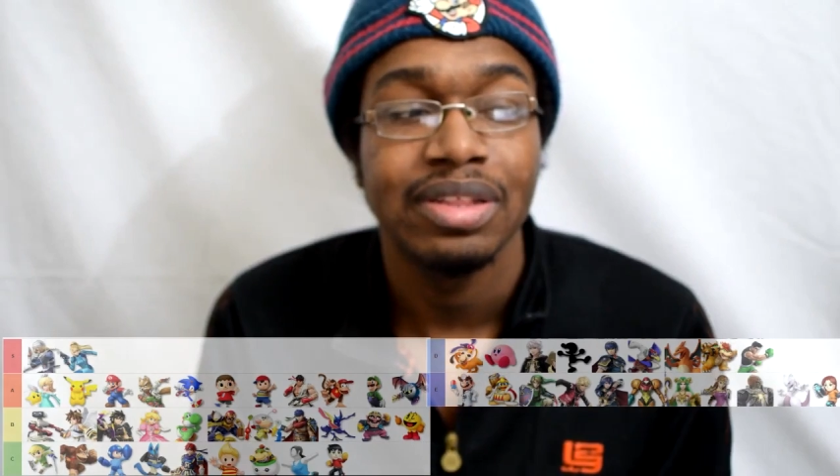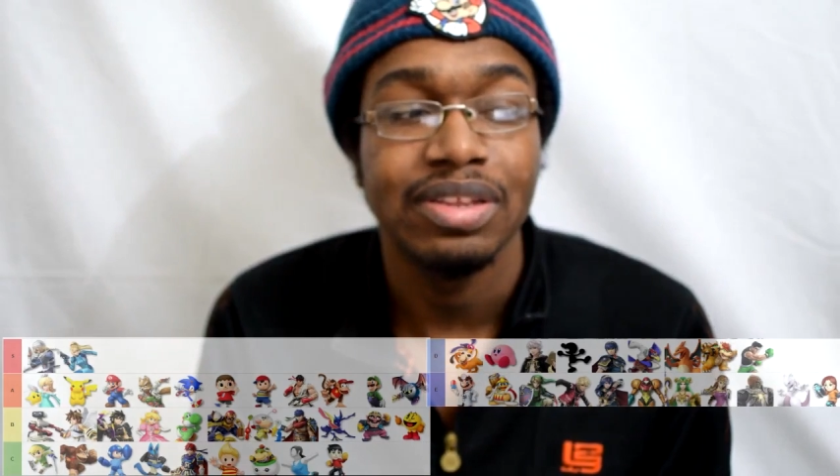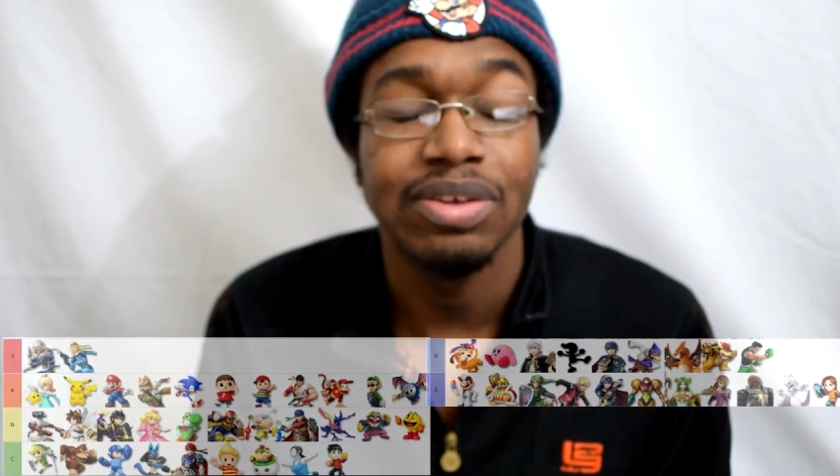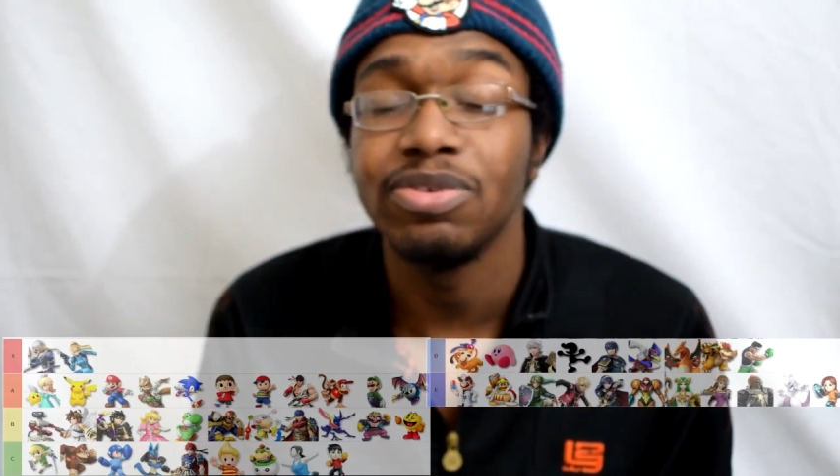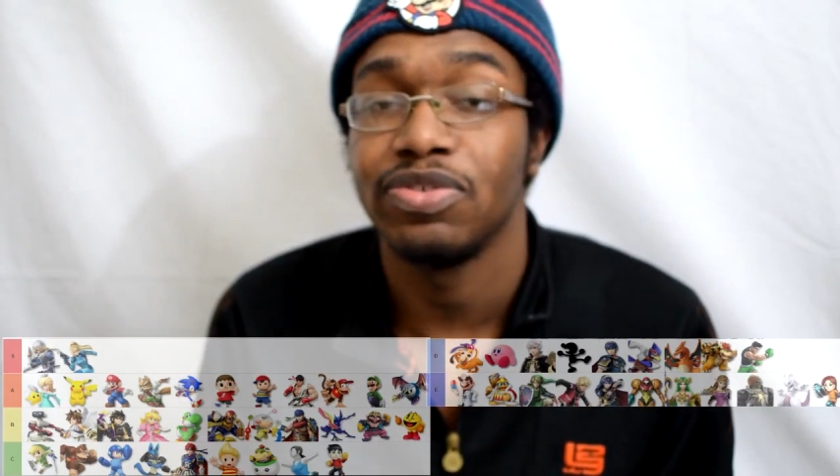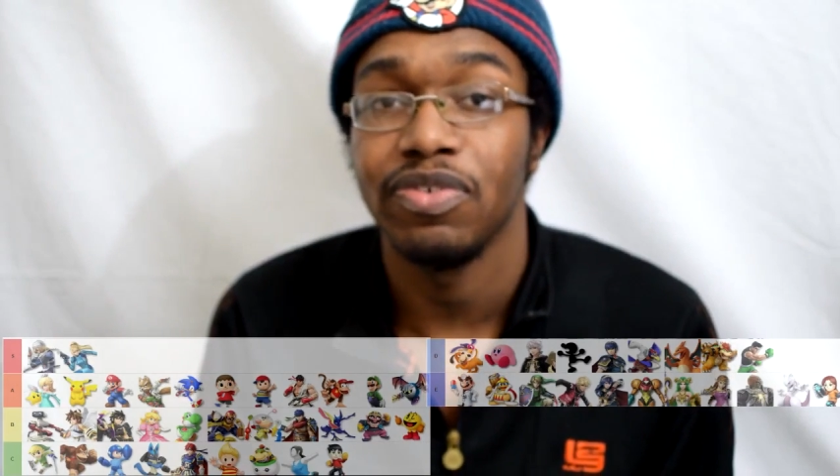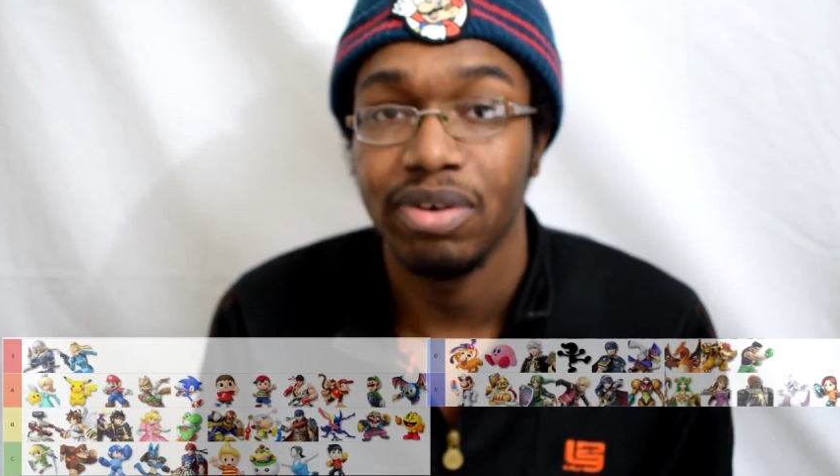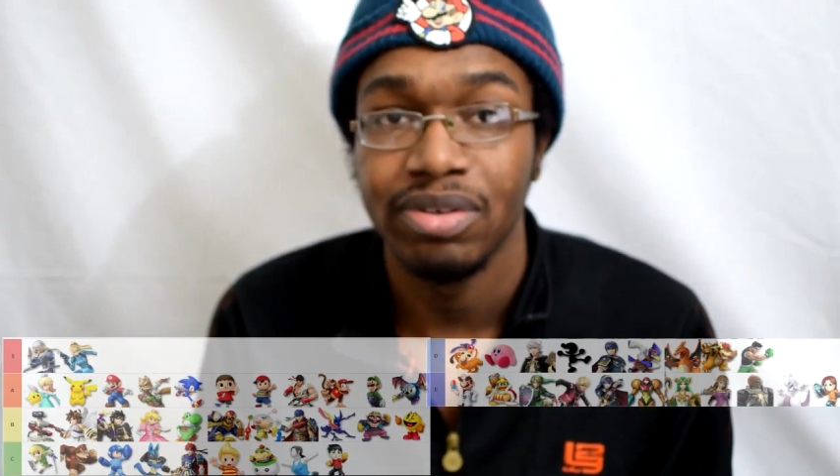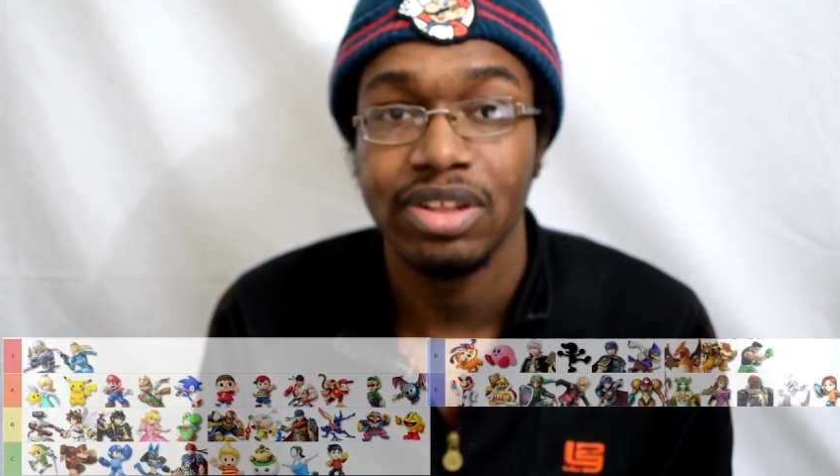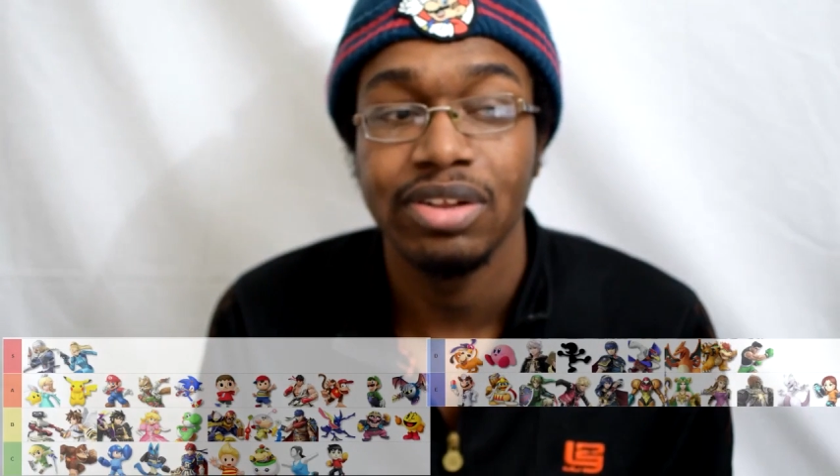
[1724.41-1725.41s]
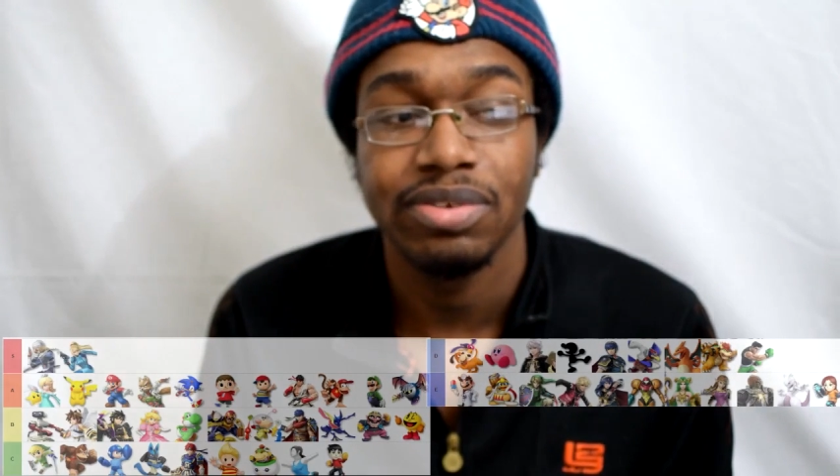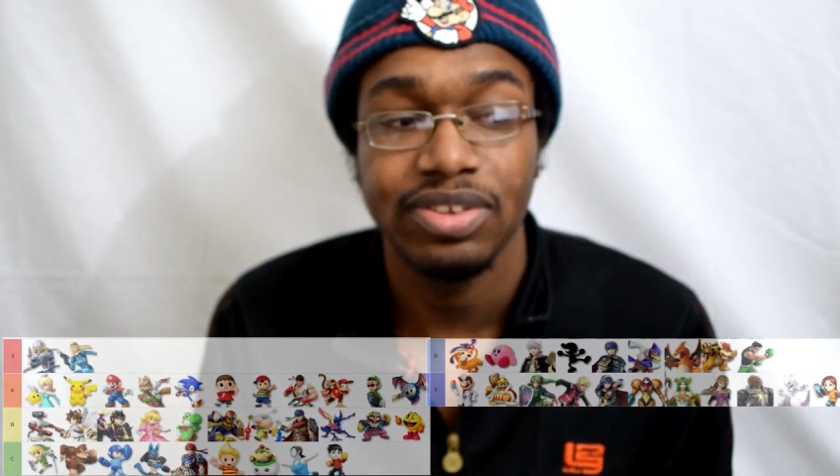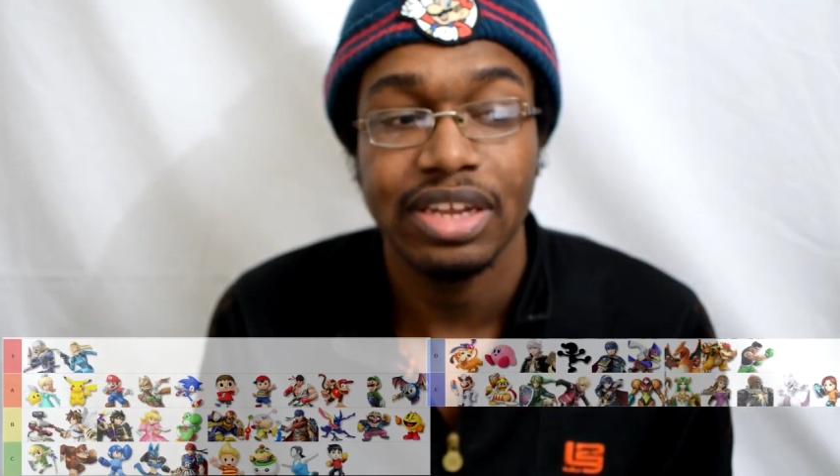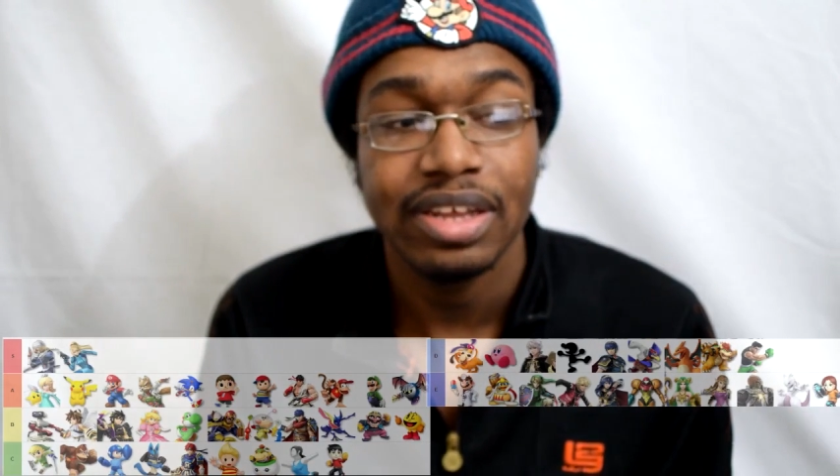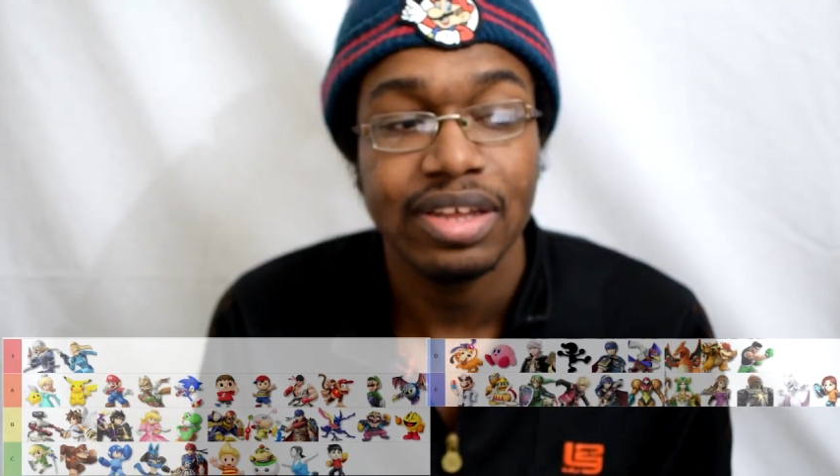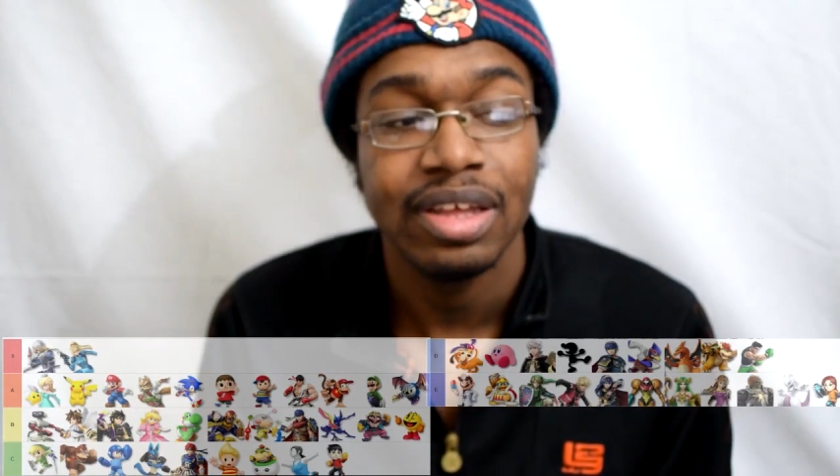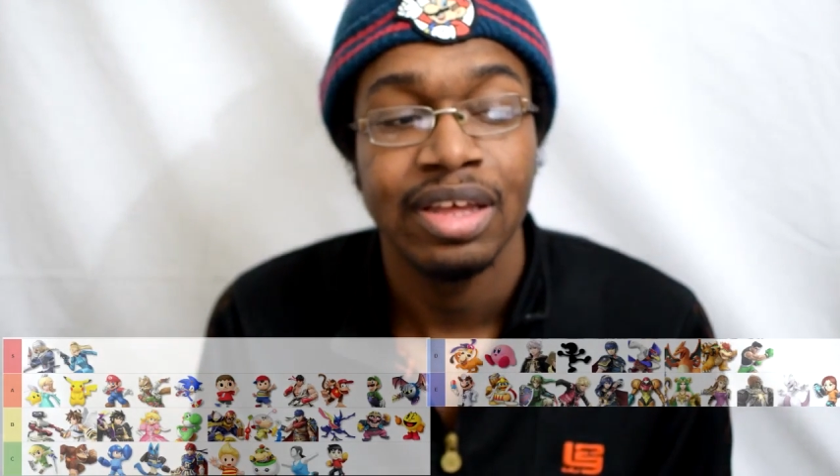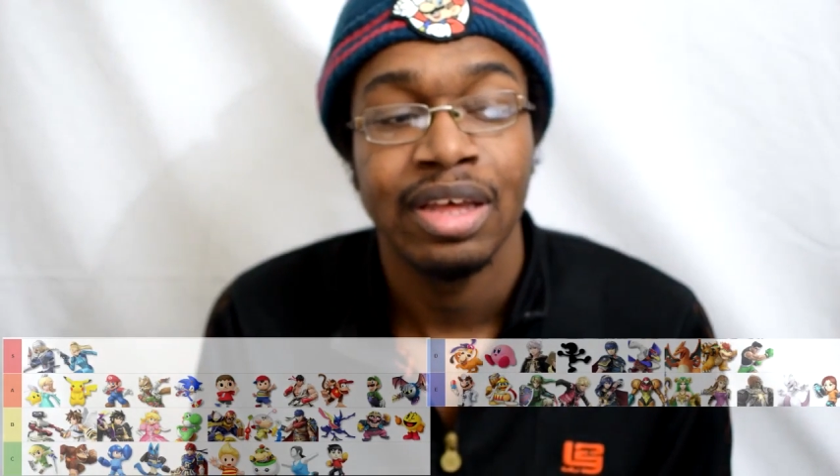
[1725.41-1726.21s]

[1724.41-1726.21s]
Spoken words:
useful than Lucina,